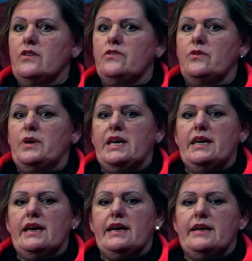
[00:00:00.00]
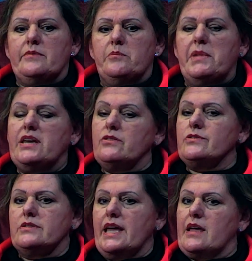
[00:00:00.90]
doing
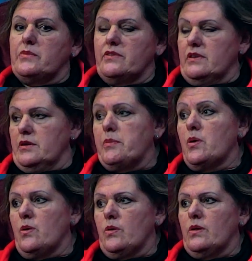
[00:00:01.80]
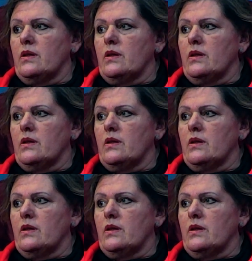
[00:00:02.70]
medical camps at Nepal,